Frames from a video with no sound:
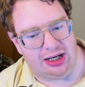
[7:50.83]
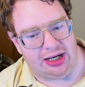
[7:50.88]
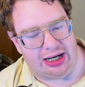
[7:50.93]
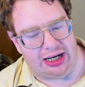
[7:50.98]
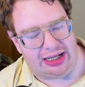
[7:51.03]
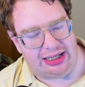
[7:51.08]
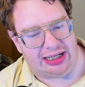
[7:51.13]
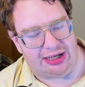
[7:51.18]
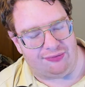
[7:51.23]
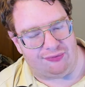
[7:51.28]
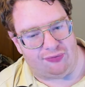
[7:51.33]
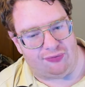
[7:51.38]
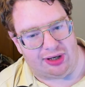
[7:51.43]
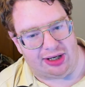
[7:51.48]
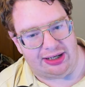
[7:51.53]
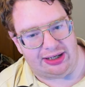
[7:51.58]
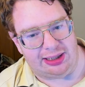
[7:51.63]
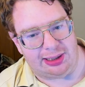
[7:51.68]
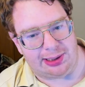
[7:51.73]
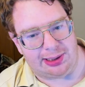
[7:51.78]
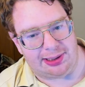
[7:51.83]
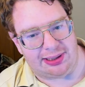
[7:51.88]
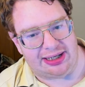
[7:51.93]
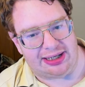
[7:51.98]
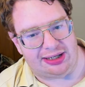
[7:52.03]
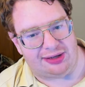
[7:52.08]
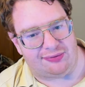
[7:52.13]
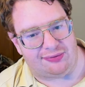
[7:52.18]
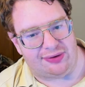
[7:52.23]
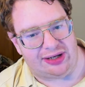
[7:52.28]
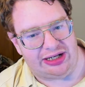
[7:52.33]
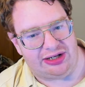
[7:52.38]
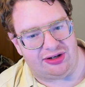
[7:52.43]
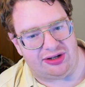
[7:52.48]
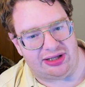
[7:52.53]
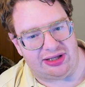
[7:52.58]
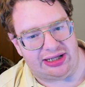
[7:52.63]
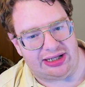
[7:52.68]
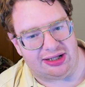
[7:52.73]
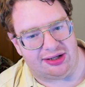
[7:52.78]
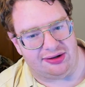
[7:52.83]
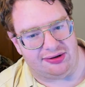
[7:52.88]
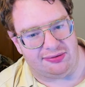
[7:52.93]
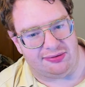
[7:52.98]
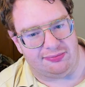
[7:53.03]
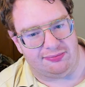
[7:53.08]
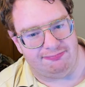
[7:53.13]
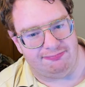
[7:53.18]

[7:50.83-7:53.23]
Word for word: And that one does not equate to the other.